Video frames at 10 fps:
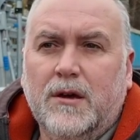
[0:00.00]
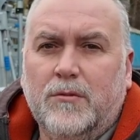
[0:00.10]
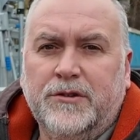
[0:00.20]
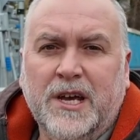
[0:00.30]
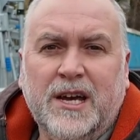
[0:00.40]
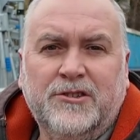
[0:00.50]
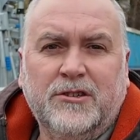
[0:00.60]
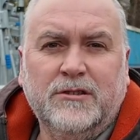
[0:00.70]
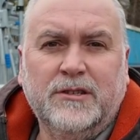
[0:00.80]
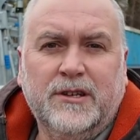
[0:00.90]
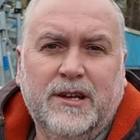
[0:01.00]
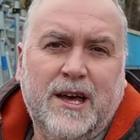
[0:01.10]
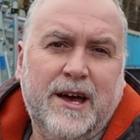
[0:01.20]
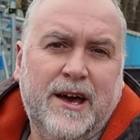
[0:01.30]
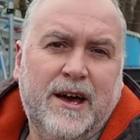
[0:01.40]
But yeah, sure. Look
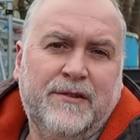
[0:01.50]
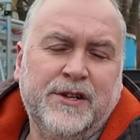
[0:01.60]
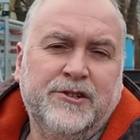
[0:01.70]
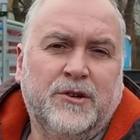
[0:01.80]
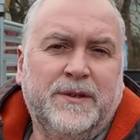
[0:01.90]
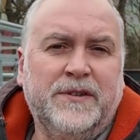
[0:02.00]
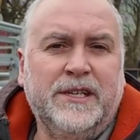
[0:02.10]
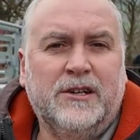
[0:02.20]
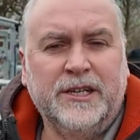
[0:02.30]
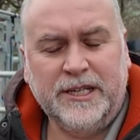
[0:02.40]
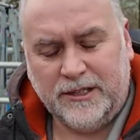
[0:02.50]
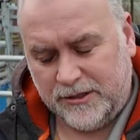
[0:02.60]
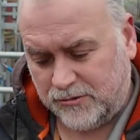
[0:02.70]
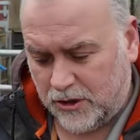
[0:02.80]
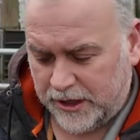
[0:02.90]
at finish up the video here.
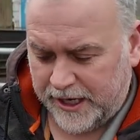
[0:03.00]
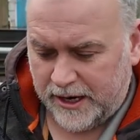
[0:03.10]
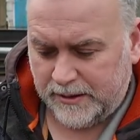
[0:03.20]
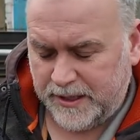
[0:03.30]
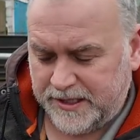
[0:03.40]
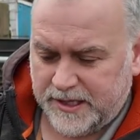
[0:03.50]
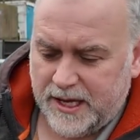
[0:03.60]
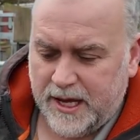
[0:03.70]
It's rolling on a bit.